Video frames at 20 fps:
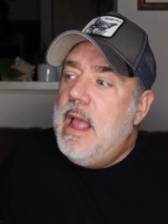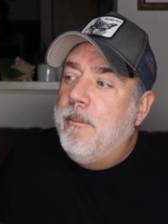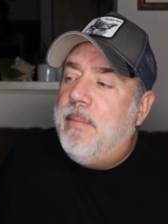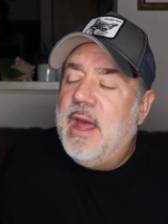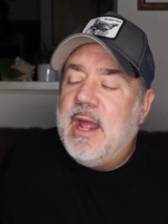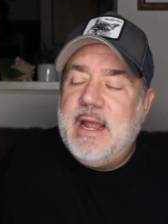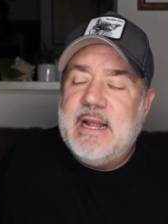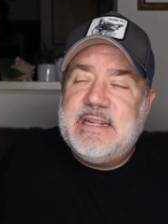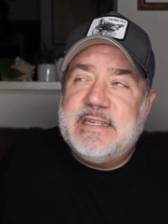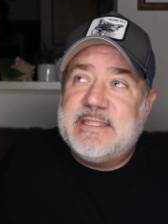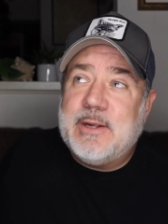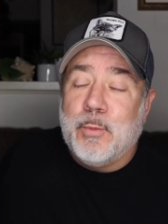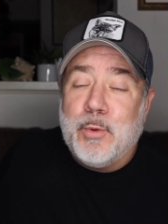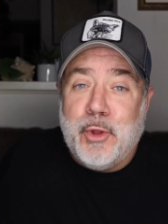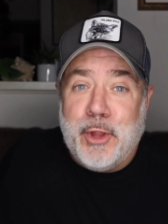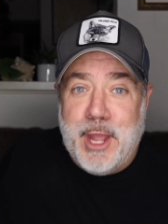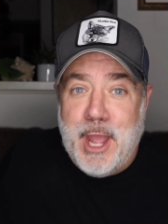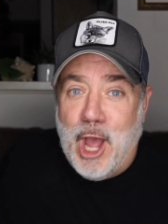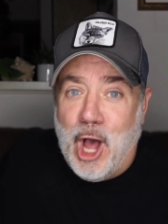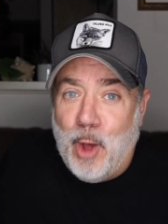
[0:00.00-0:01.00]
But it doesn't
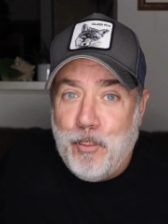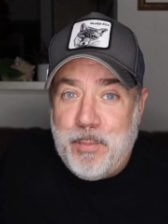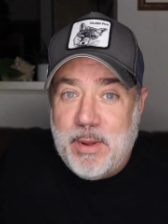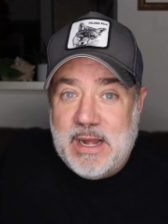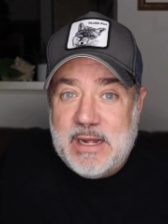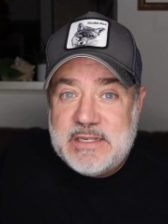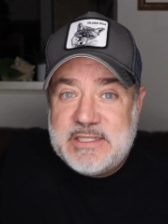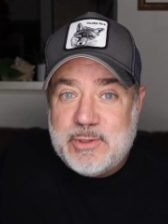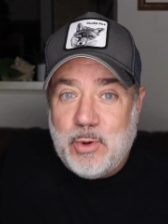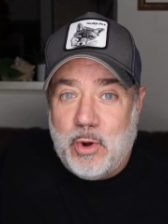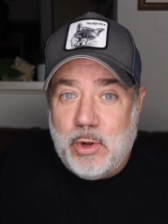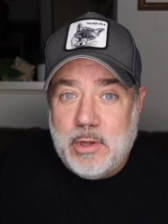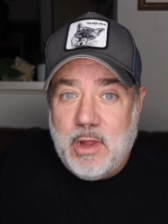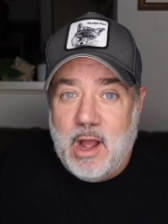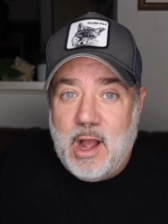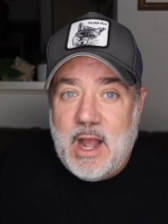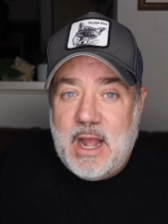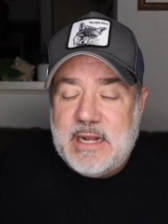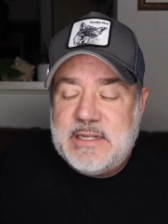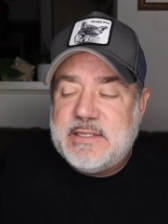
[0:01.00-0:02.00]
really help us a whole
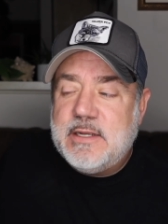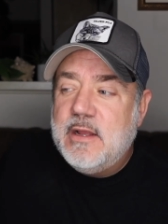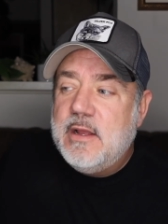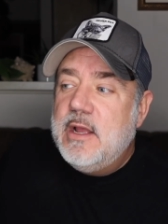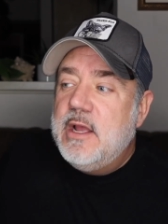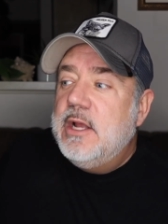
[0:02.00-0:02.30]
lot.